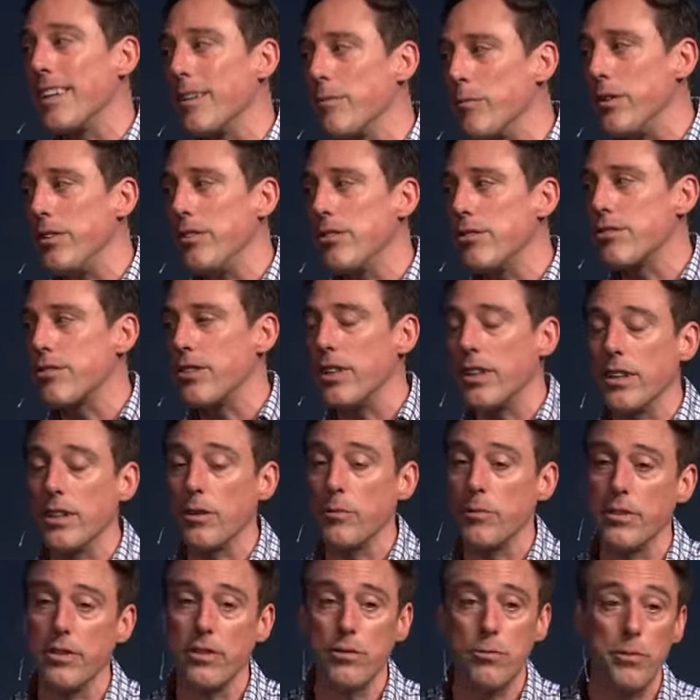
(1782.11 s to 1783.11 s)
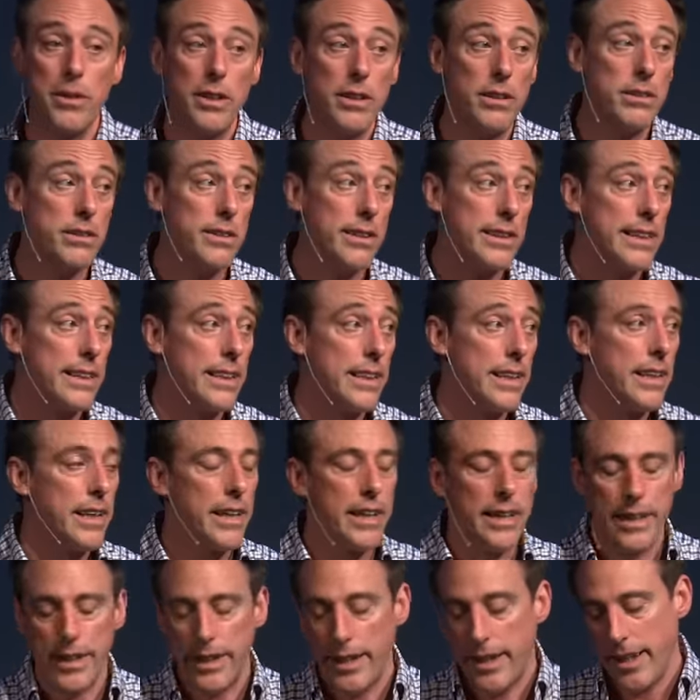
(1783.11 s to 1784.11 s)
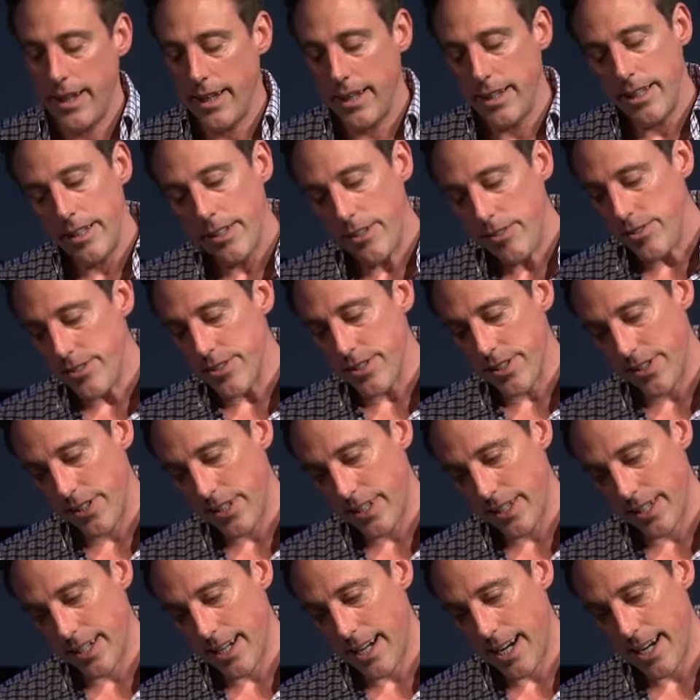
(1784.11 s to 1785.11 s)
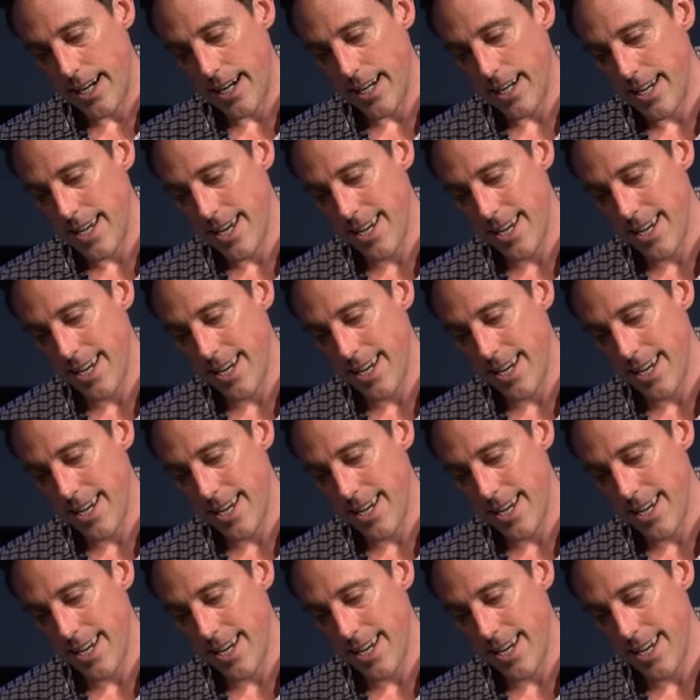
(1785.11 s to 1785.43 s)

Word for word: I'm really struggling with this. Well, and here's the thing. I,